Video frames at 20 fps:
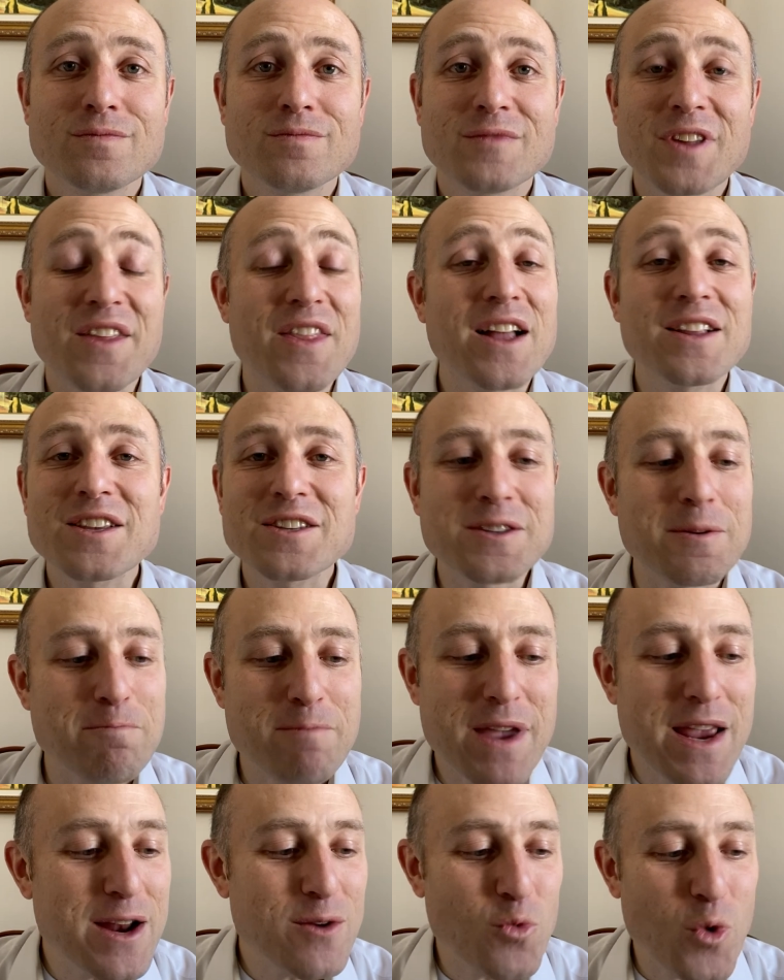Now that doesn't
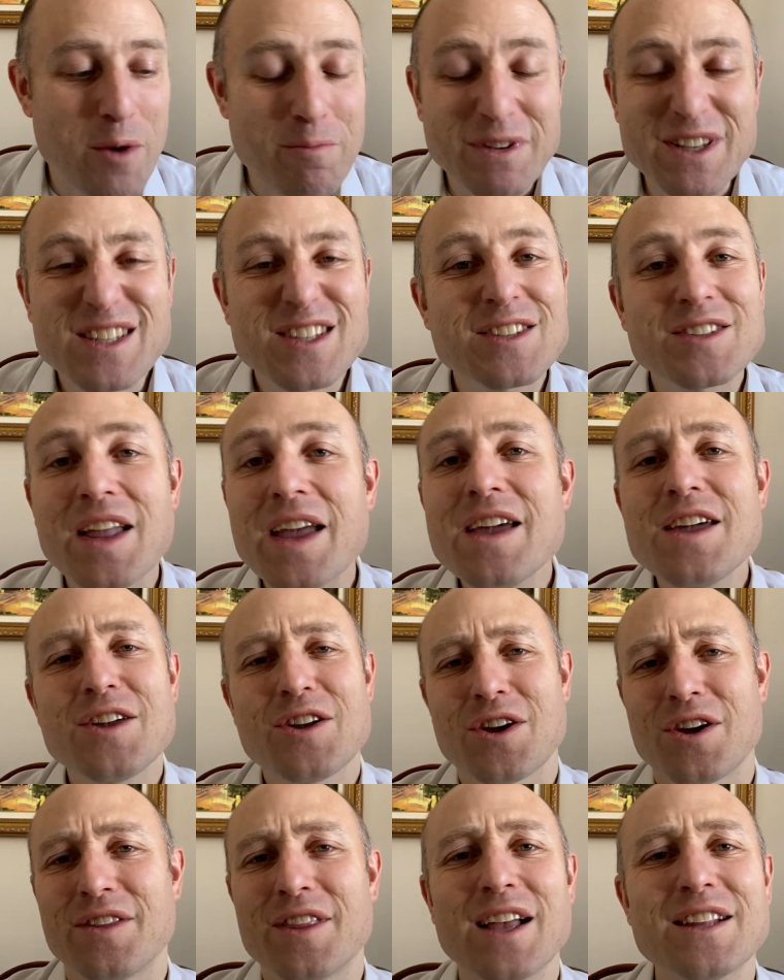mean we're
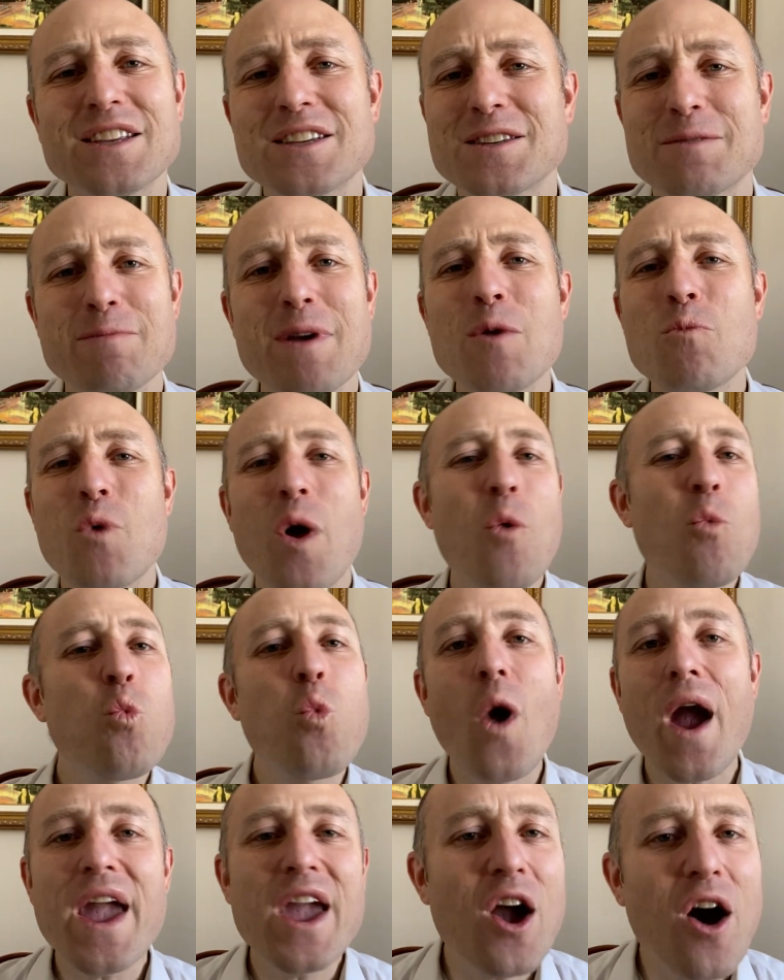mistaken. That doesn't mean we're
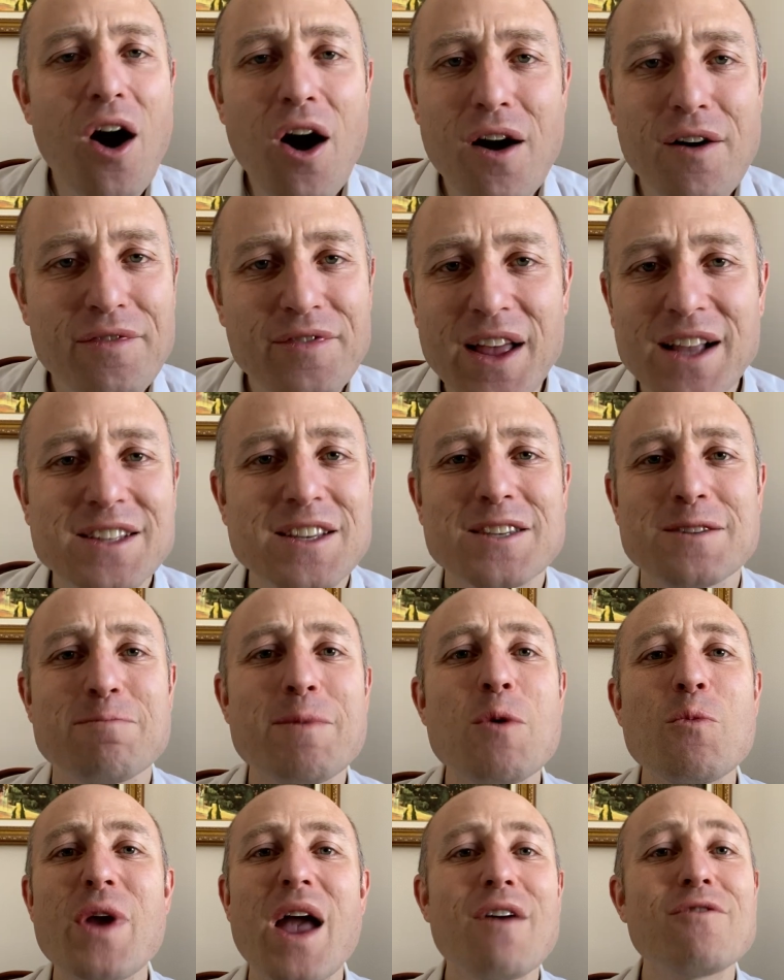way off. That doesn't
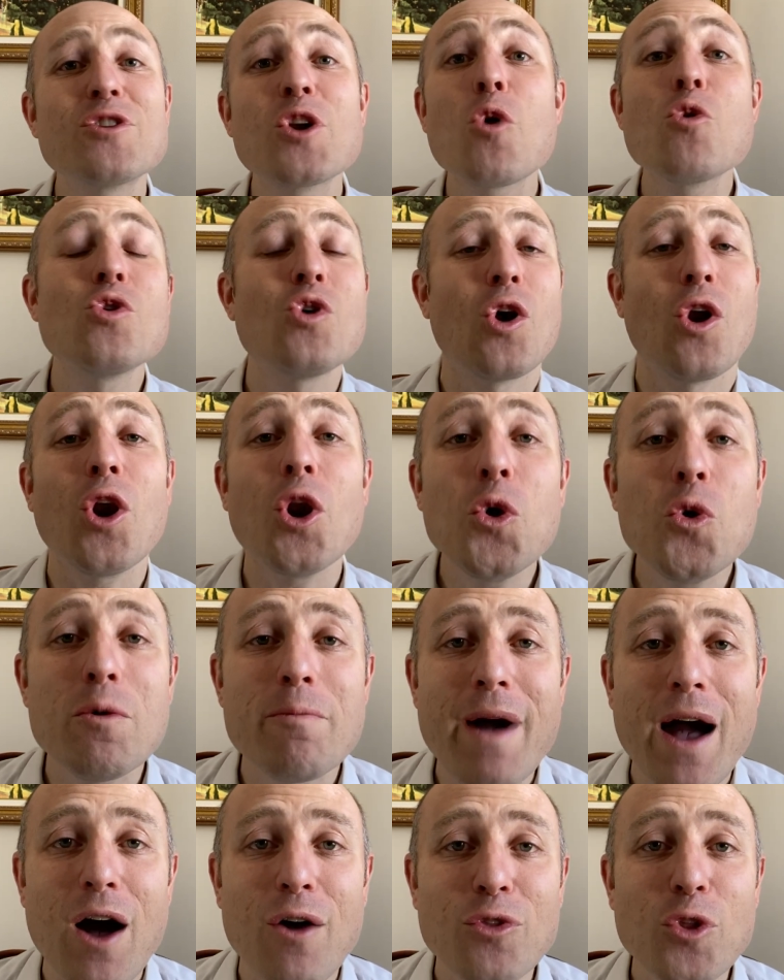mean we have no clue
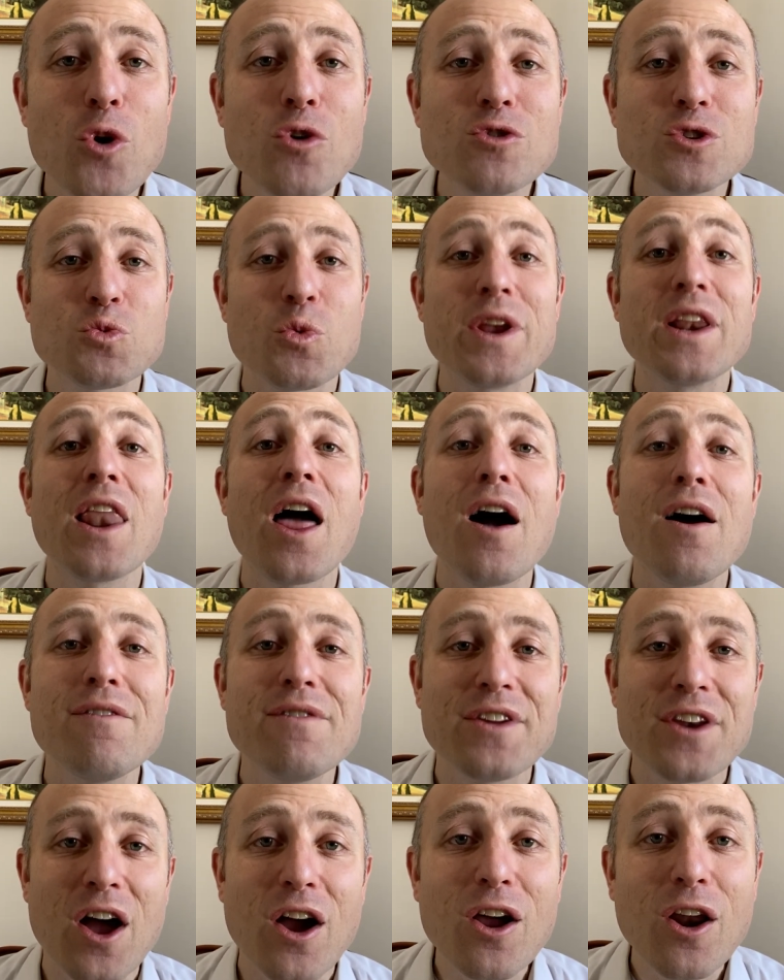about those we love
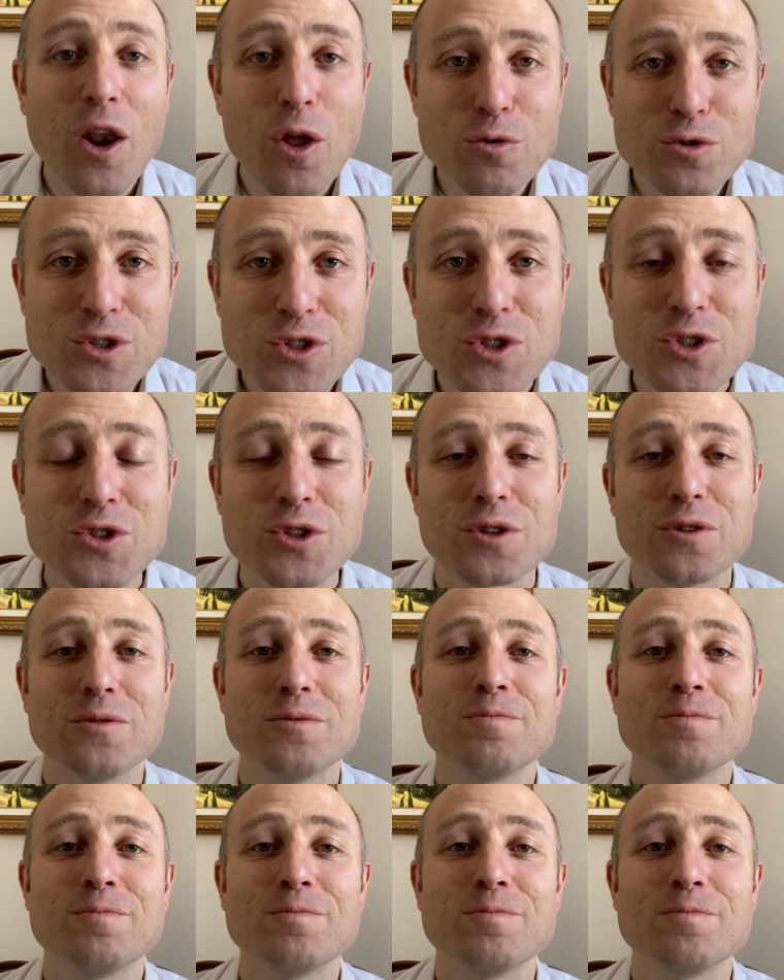and are close to.